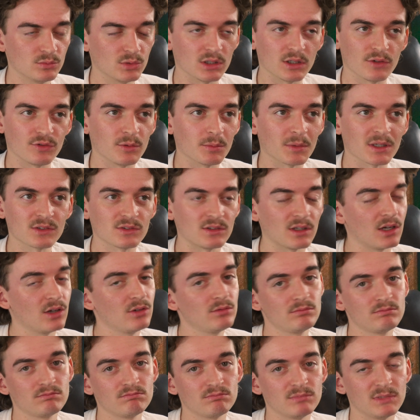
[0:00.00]
Well, if you must
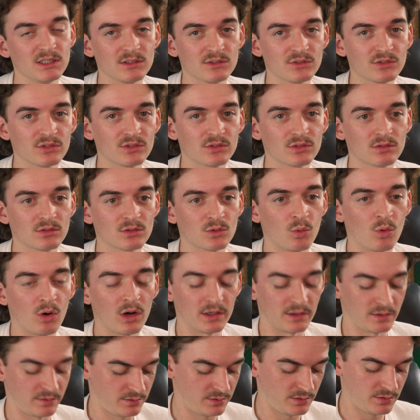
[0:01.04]
know, it's
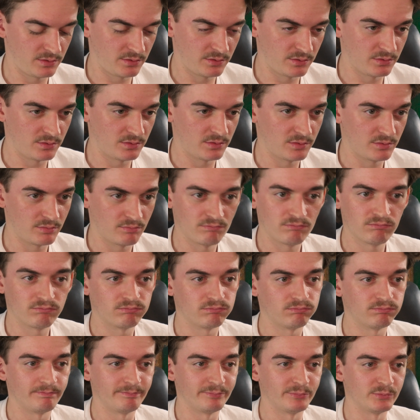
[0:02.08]
quite
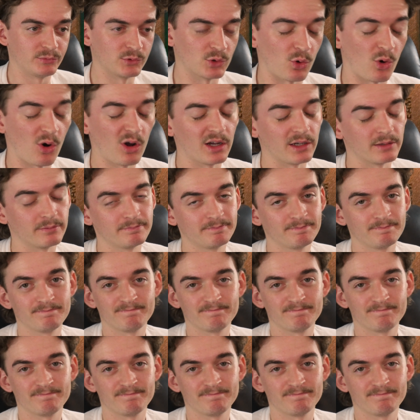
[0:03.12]
dry.